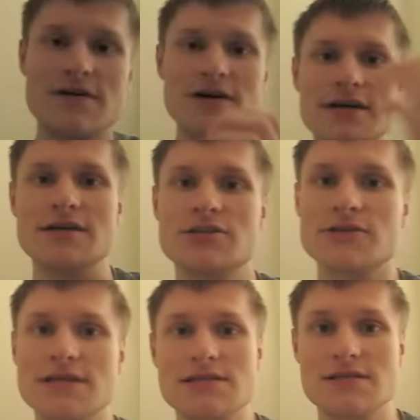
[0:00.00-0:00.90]
very
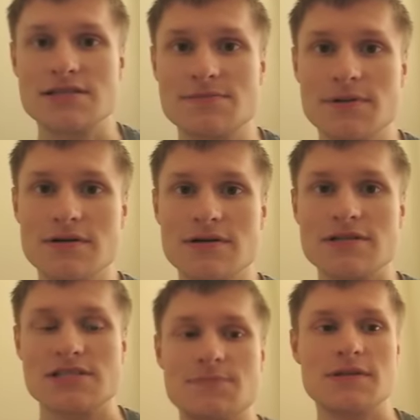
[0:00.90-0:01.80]
interesting
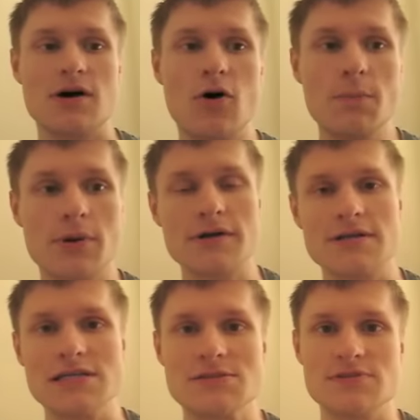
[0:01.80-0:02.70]
experience, but the whole
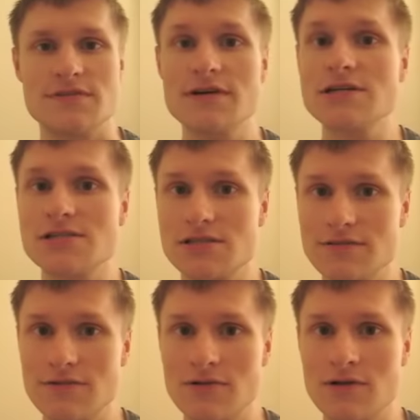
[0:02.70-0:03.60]
protest, it was very
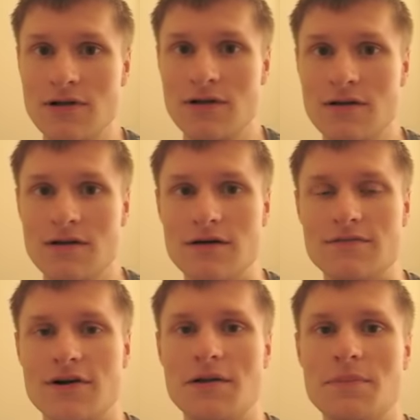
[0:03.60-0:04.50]
civil,
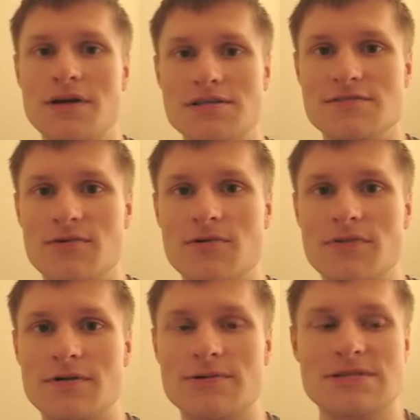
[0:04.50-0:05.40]
very peaceful.
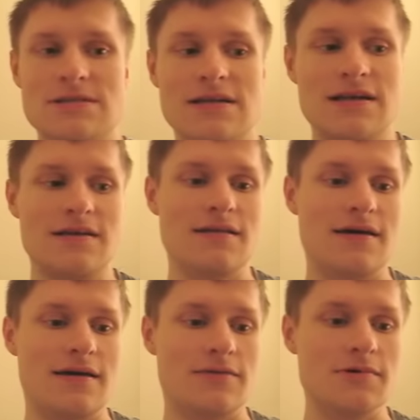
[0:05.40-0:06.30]
There wasn't any,
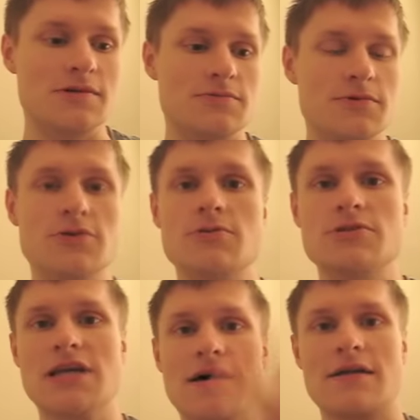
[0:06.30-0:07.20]
like, really rude
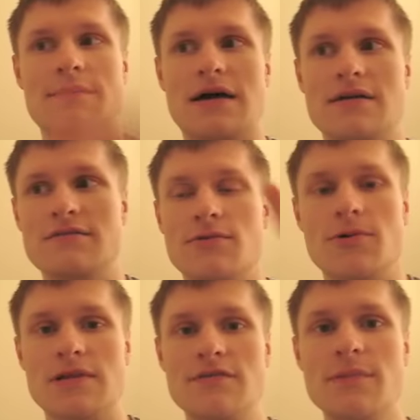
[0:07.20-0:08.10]
shouting back and
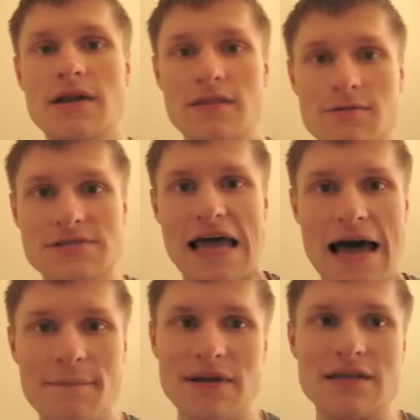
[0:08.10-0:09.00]
forth. Everybody there was
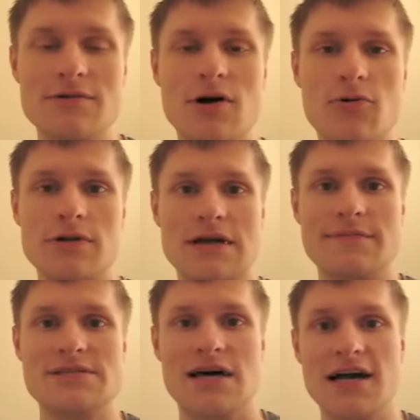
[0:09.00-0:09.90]
happy. They were holding
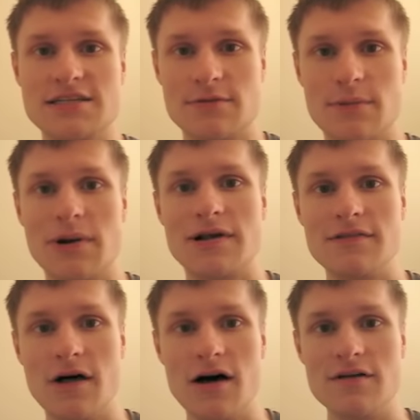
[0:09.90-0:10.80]
up signs for
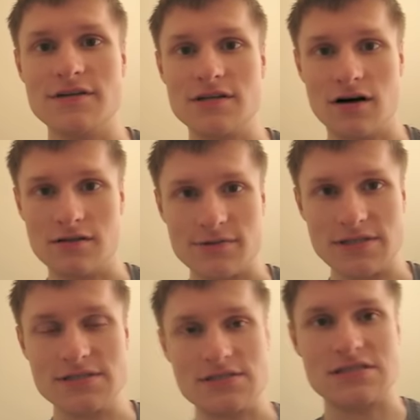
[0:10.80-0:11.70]
running love and
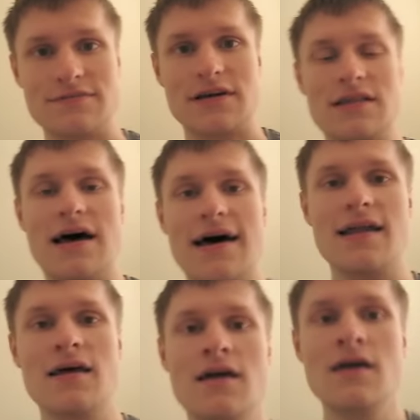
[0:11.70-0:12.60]
tolerance and stuff like that.